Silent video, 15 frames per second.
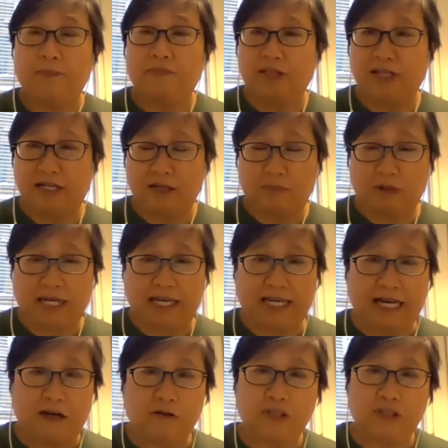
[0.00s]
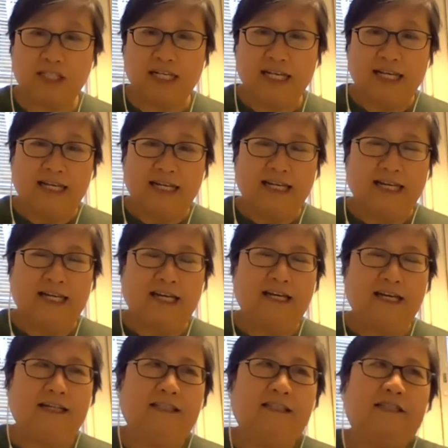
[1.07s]
that are playing out.
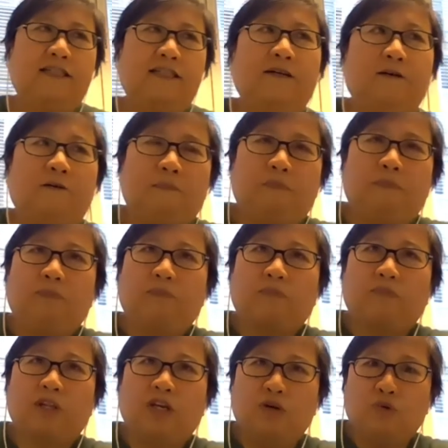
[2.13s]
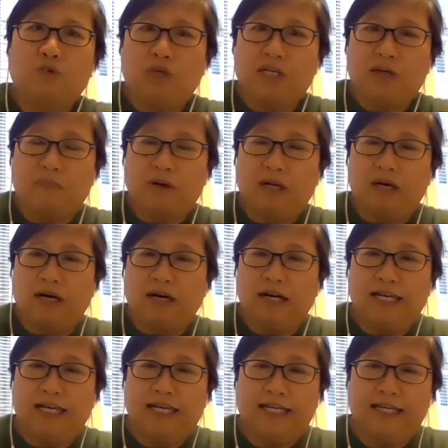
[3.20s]
And we
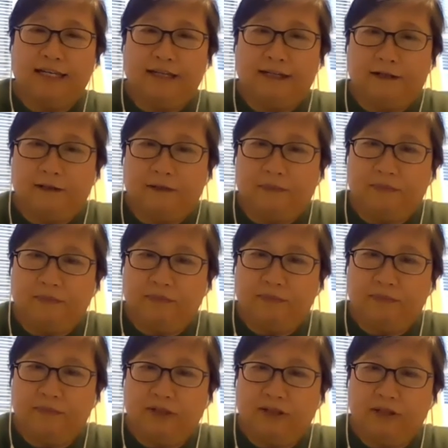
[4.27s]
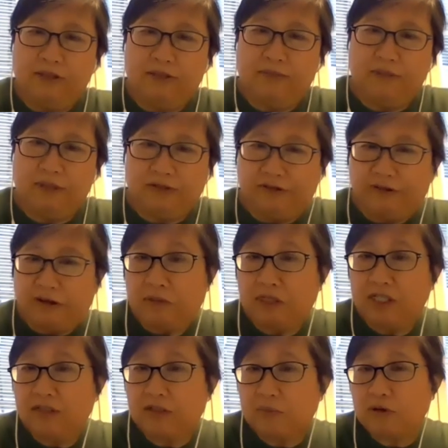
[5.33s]
apply a
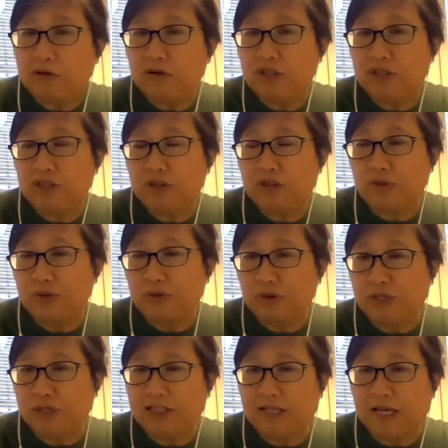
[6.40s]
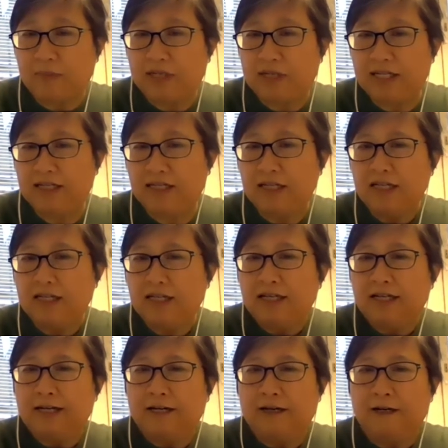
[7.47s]
feminist approach to examine it.
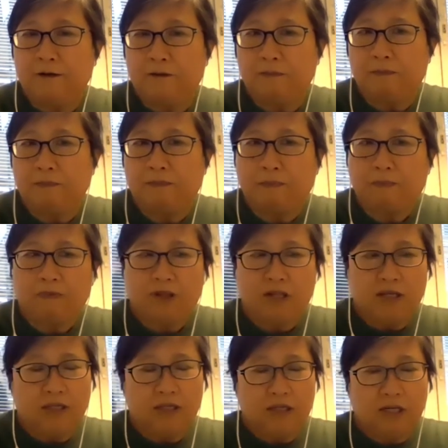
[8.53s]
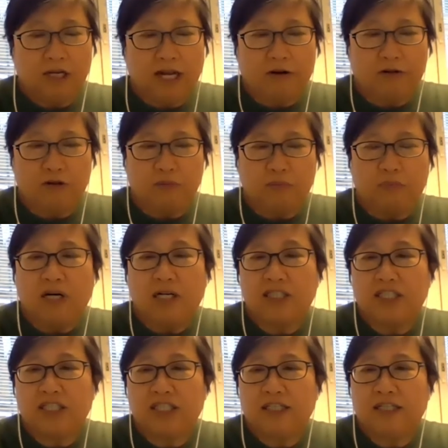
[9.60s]
Um, Carol
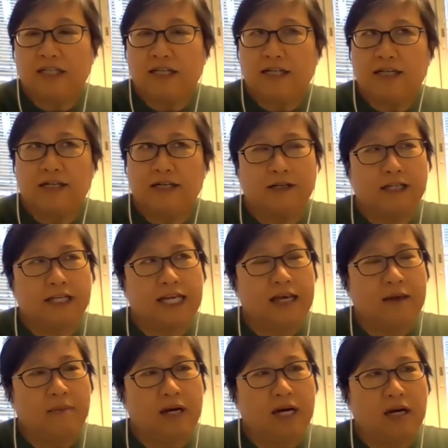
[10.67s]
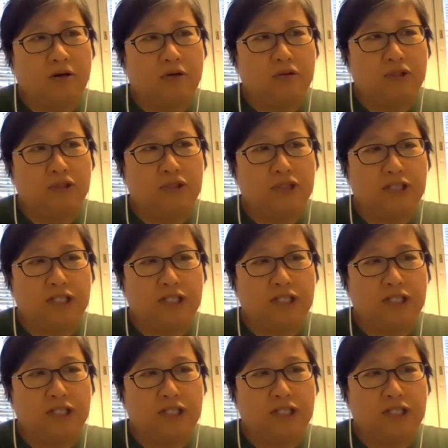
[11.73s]
Barchi came out